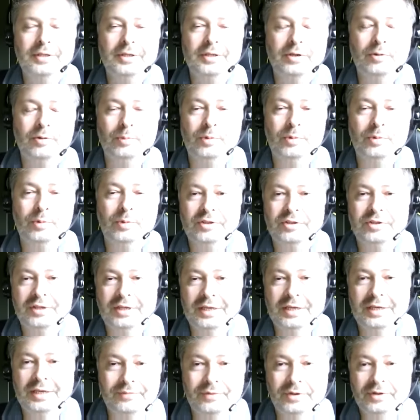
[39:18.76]
with
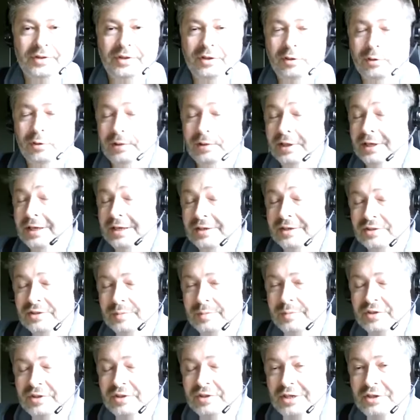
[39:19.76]
everything, all the
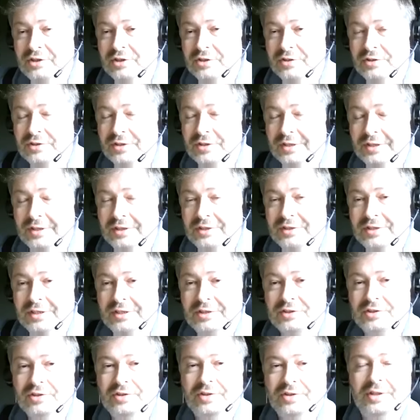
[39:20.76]
customizations and
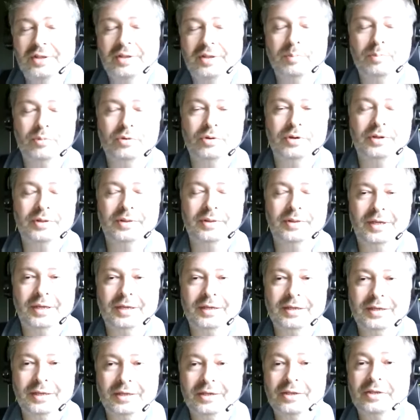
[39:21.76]
extensions that they put in
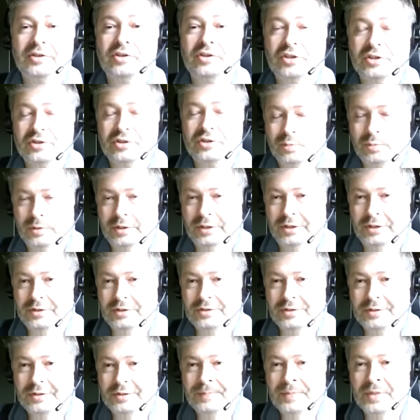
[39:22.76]
there, and it just
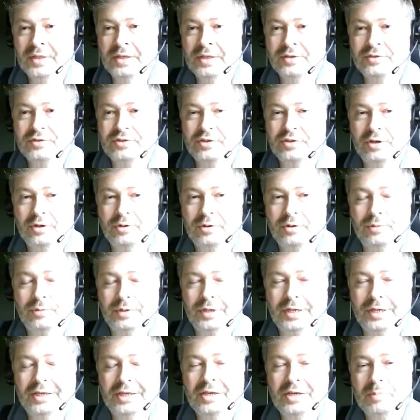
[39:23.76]
works.
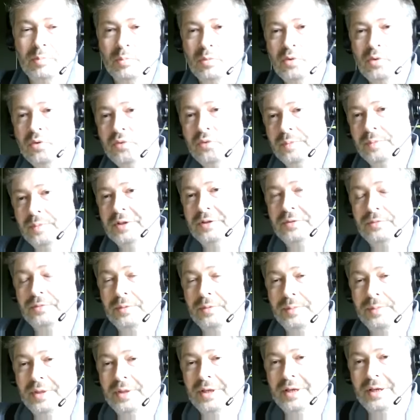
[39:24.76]
So any movement
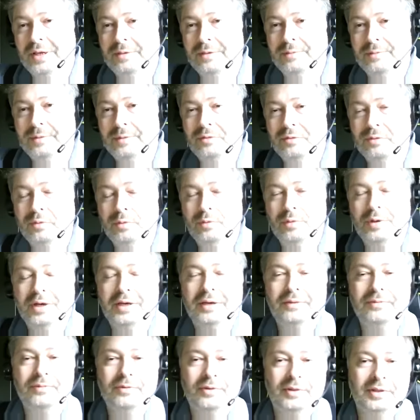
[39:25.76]
from there will
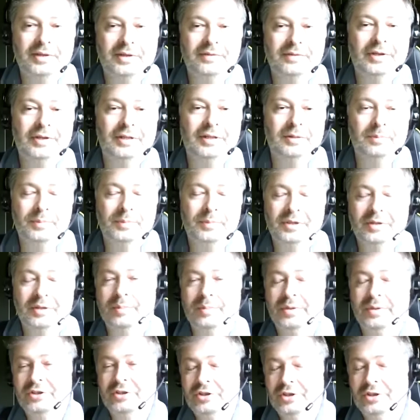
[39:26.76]
require further
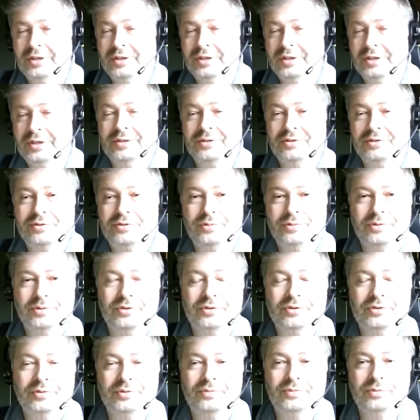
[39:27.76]
development, budget, and so on
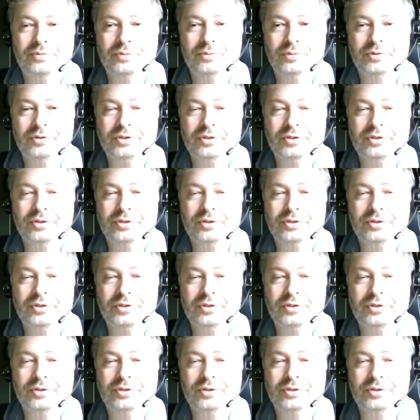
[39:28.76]
and so forth.